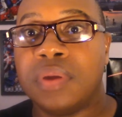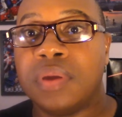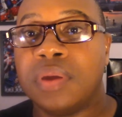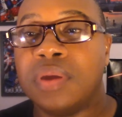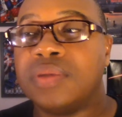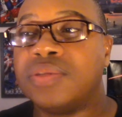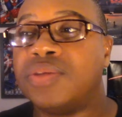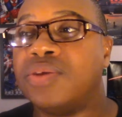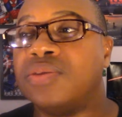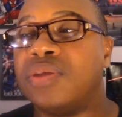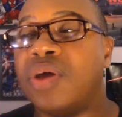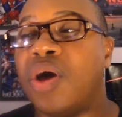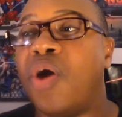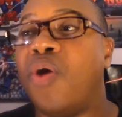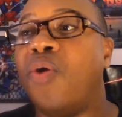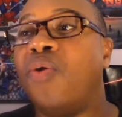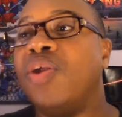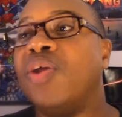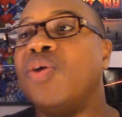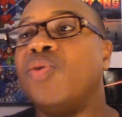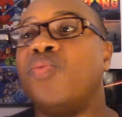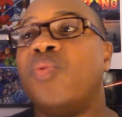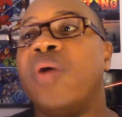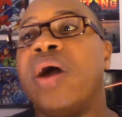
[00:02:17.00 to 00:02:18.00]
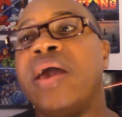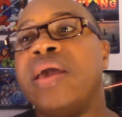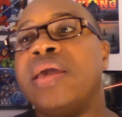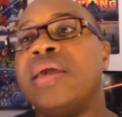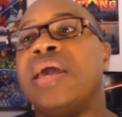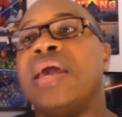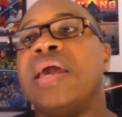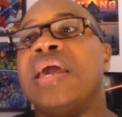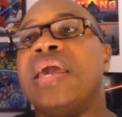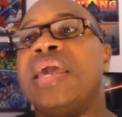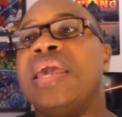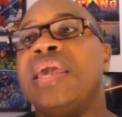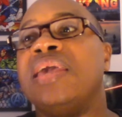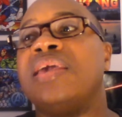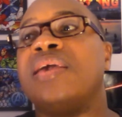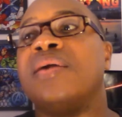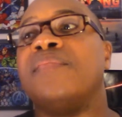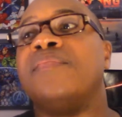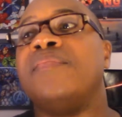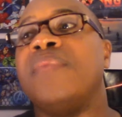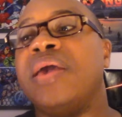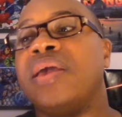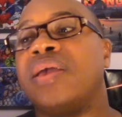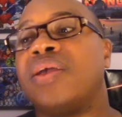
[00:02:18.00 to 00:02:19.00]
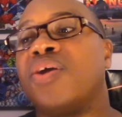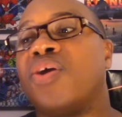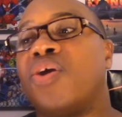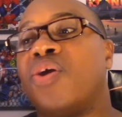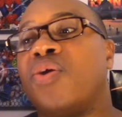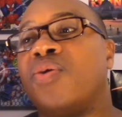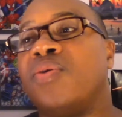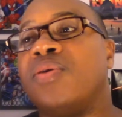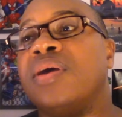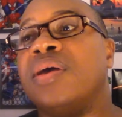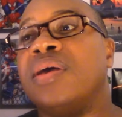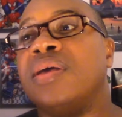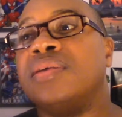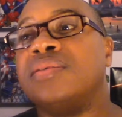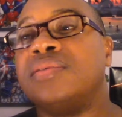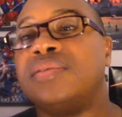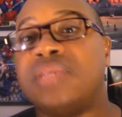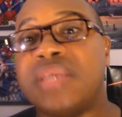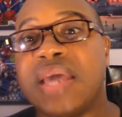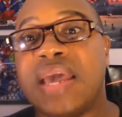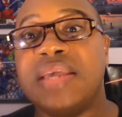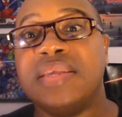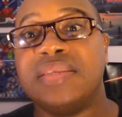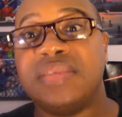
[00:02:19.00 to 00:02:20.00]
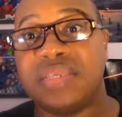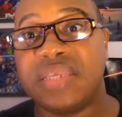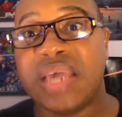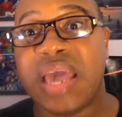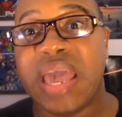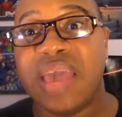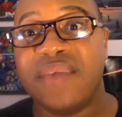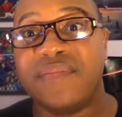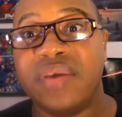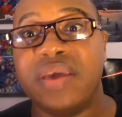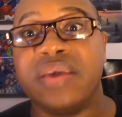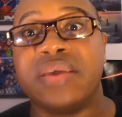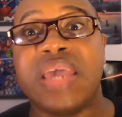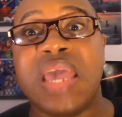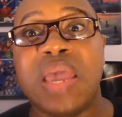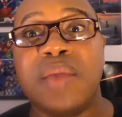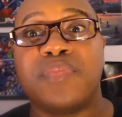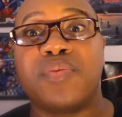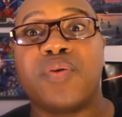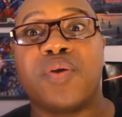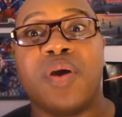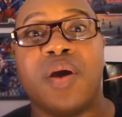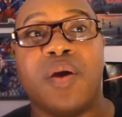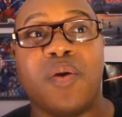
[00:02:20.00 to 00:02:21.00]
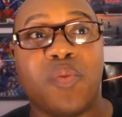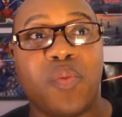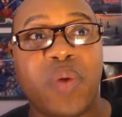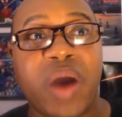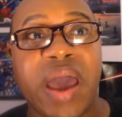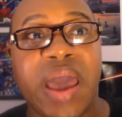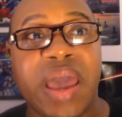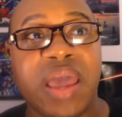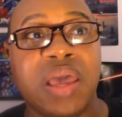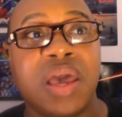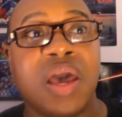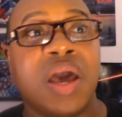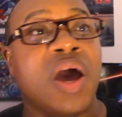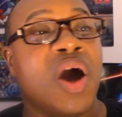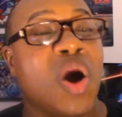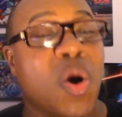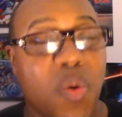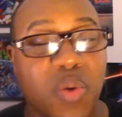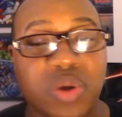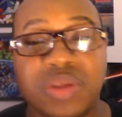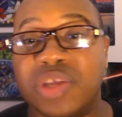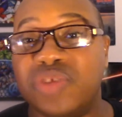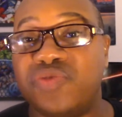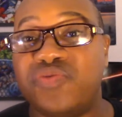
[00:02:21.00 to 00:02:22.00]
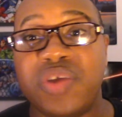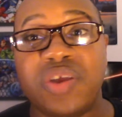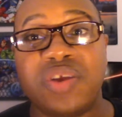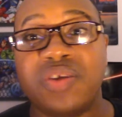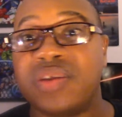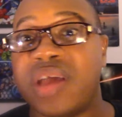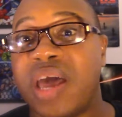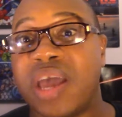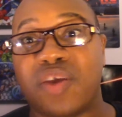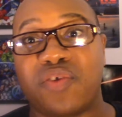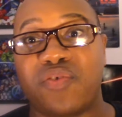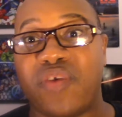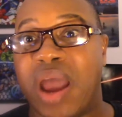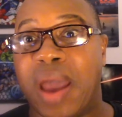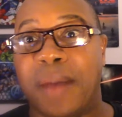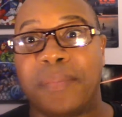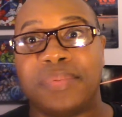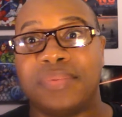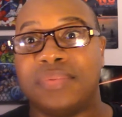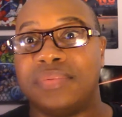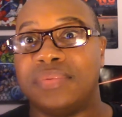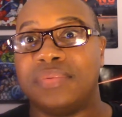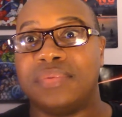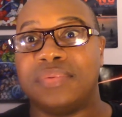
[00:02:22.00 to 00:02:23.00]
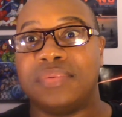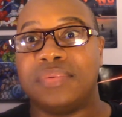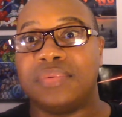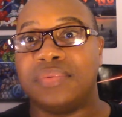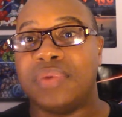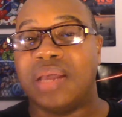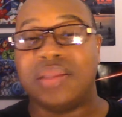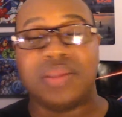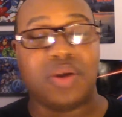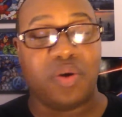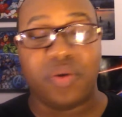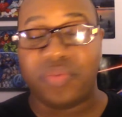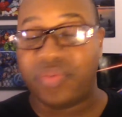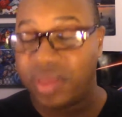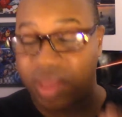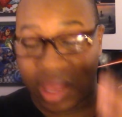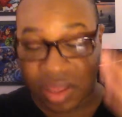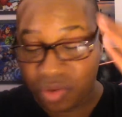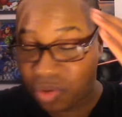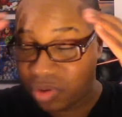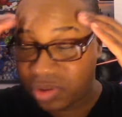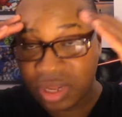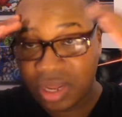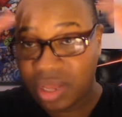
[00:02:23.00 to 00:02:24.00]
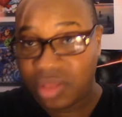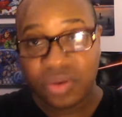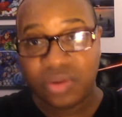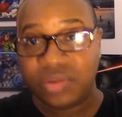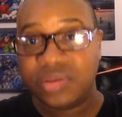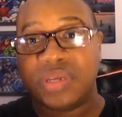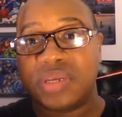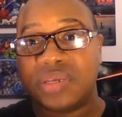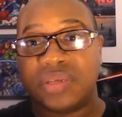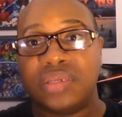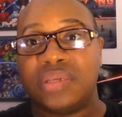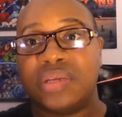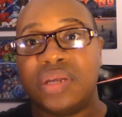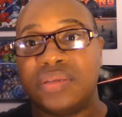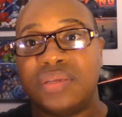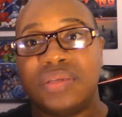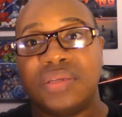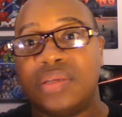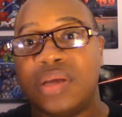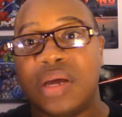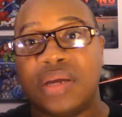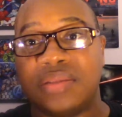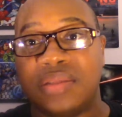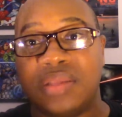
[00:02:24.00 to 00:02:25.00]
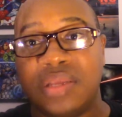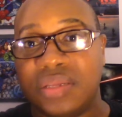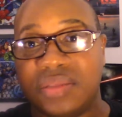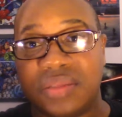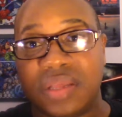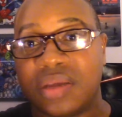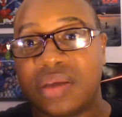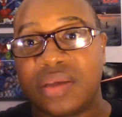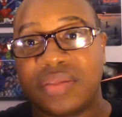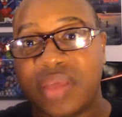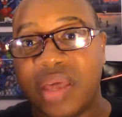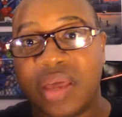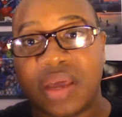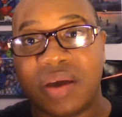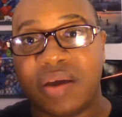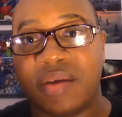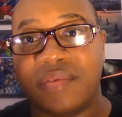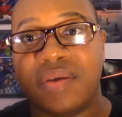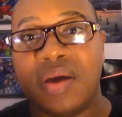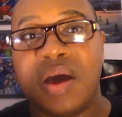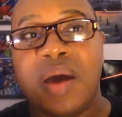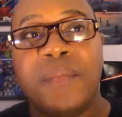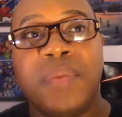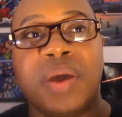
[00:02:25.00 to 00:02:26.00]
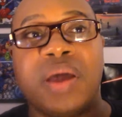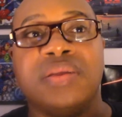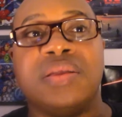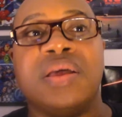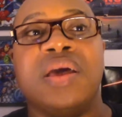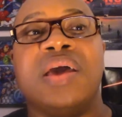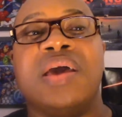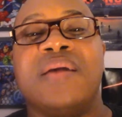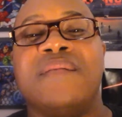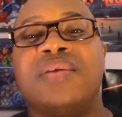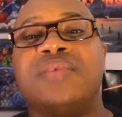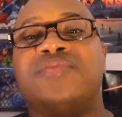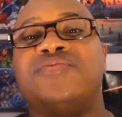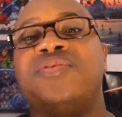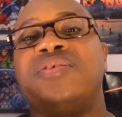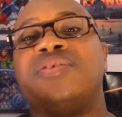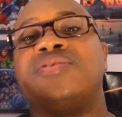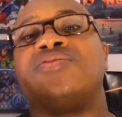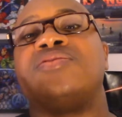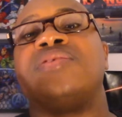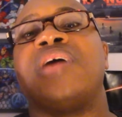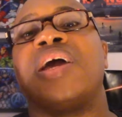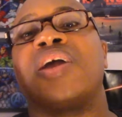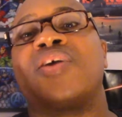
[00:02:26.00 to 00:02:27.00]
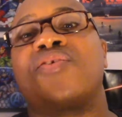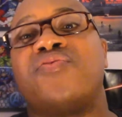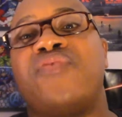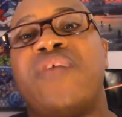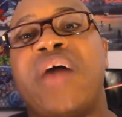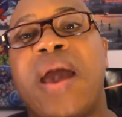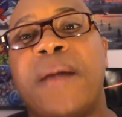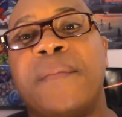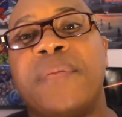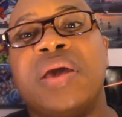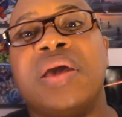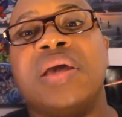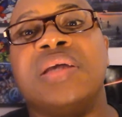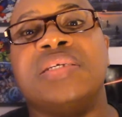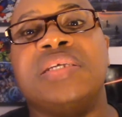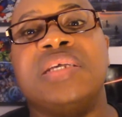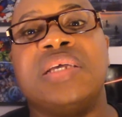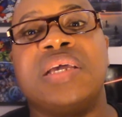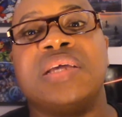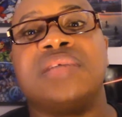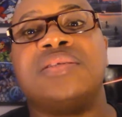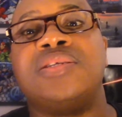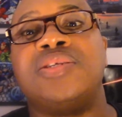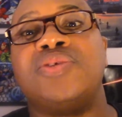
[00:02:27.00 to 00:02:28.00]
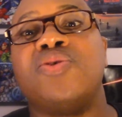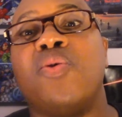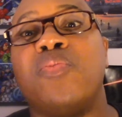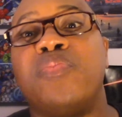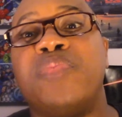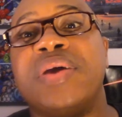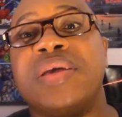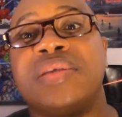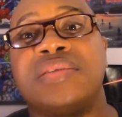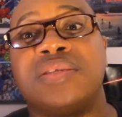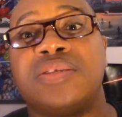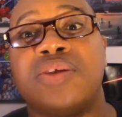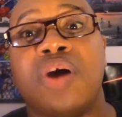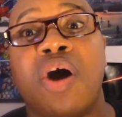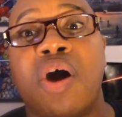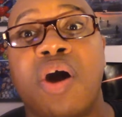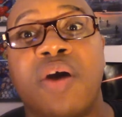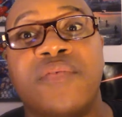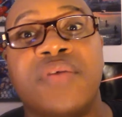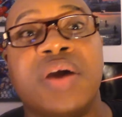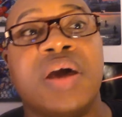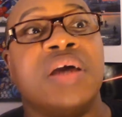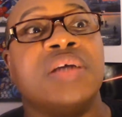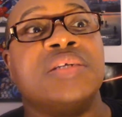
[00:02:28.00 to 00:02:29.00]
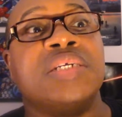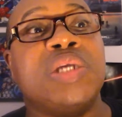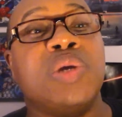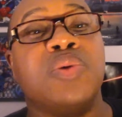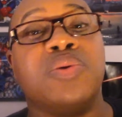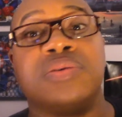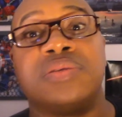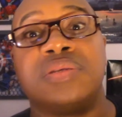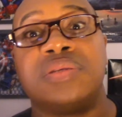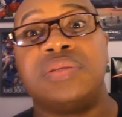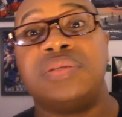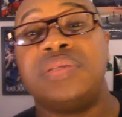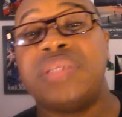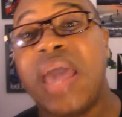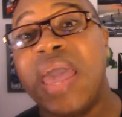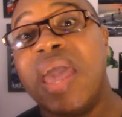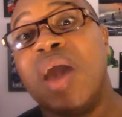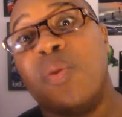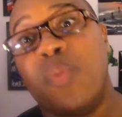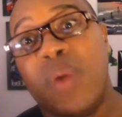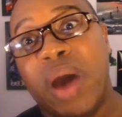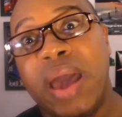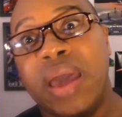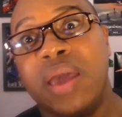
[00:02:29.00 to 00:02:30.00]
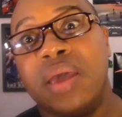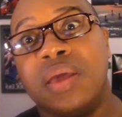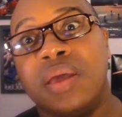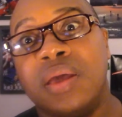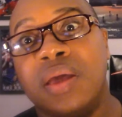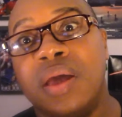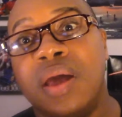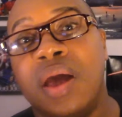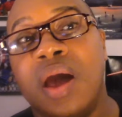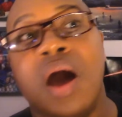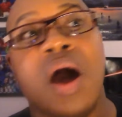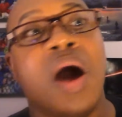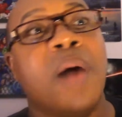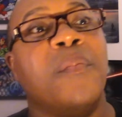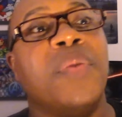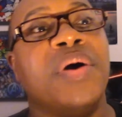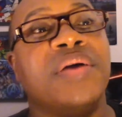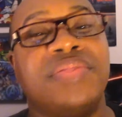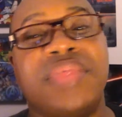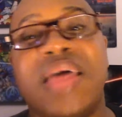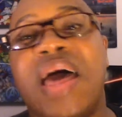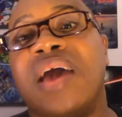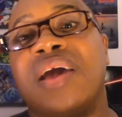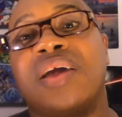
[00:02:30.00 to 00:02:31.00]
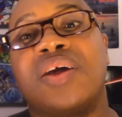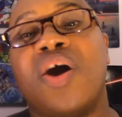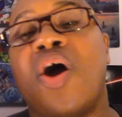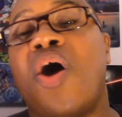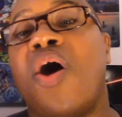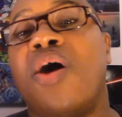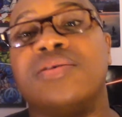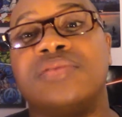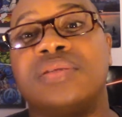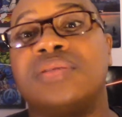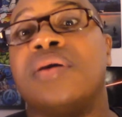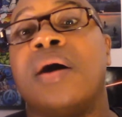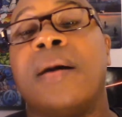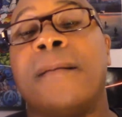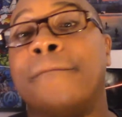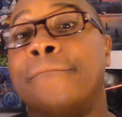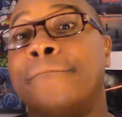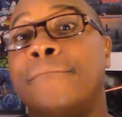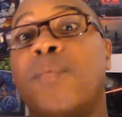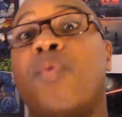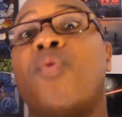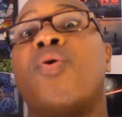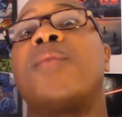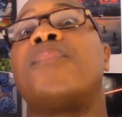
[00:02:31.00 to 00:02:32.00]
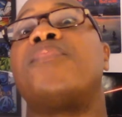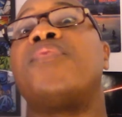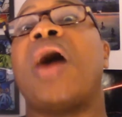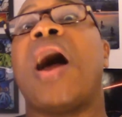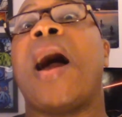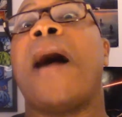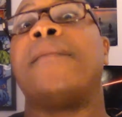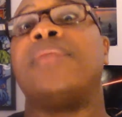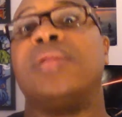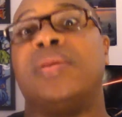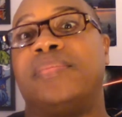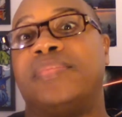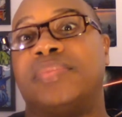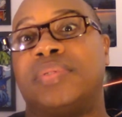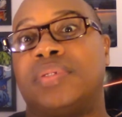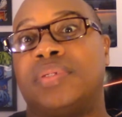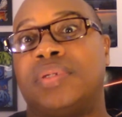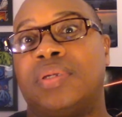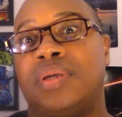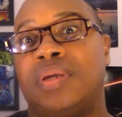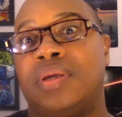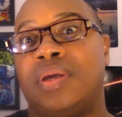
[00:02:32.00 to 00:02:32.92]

So the only way he can make her stay safe and keep her away was to treat her like crap. The only thing Jesse could think of. Because if he treats her like crap, she gets so pissed off, she will stay away. But that caused more problems.